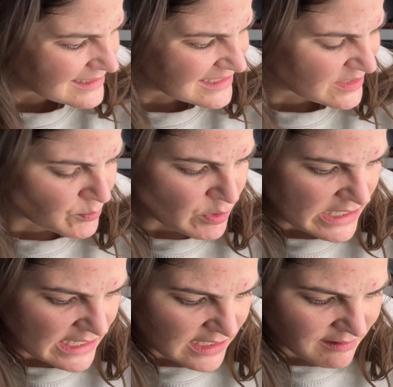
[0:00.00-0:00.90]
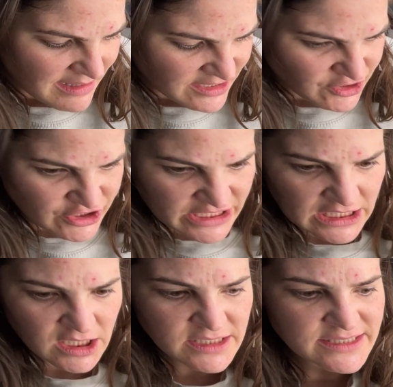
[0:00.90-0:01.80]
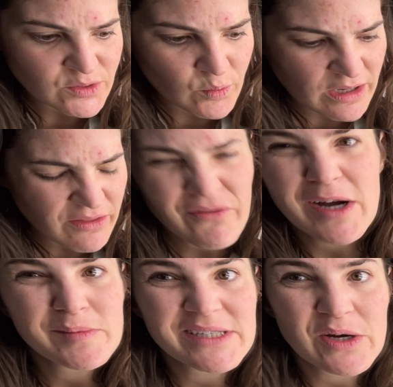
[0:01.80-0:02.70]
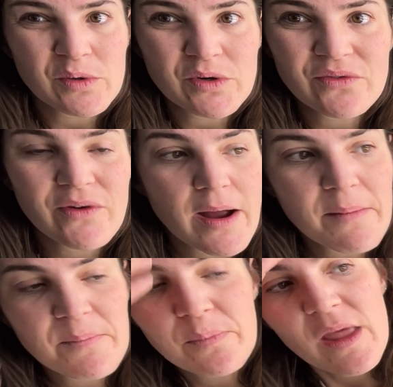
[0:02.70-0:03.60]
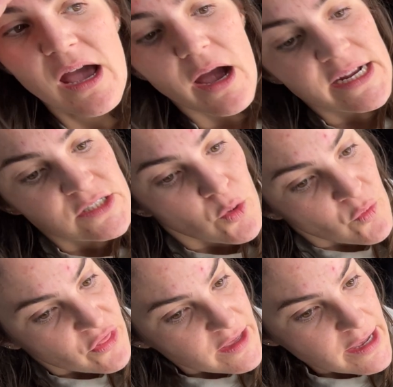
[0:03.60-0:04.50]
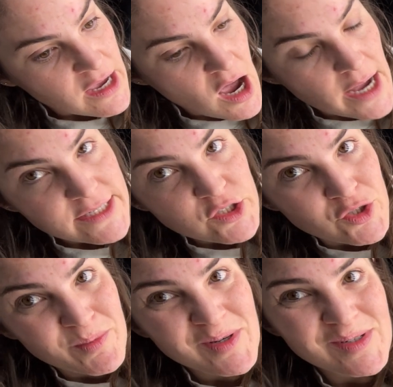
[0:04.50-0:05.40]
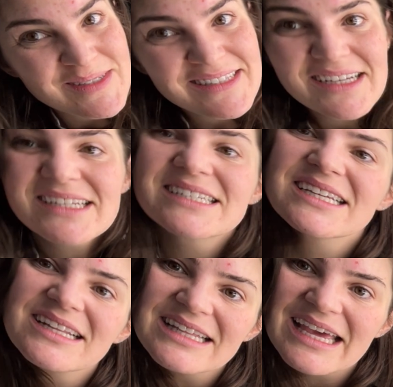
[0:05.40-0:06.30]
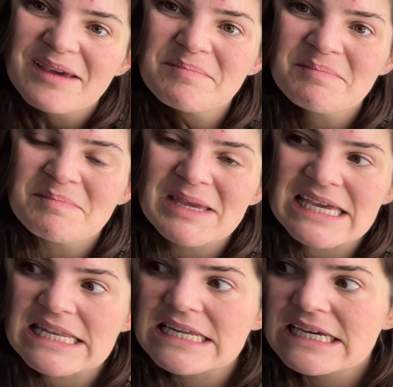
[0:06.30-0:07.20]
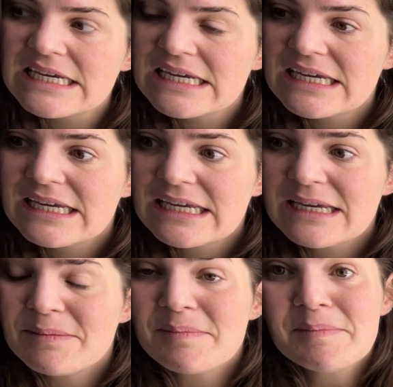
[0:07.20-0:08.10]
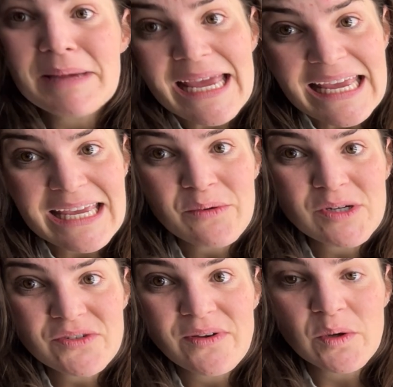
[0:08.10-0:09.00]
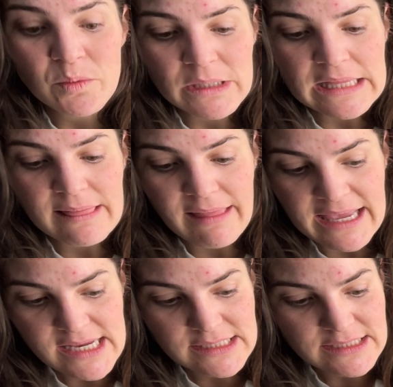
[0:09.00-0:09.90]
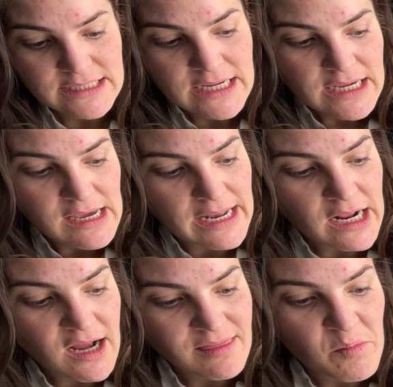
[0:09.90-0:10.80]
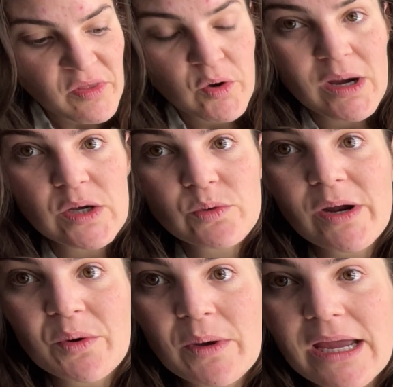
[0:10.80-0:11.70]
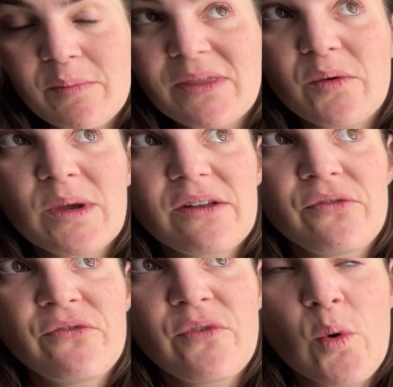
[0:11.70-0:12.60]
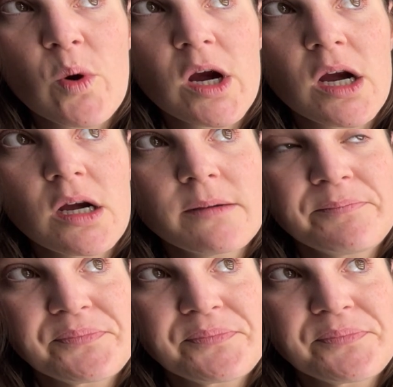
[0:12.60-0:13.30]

spring last year, and so one of the farms I ordered from, I don't think I got tubers until like mid-May, which felt really late, and I got them in the ground right away. But then we had 4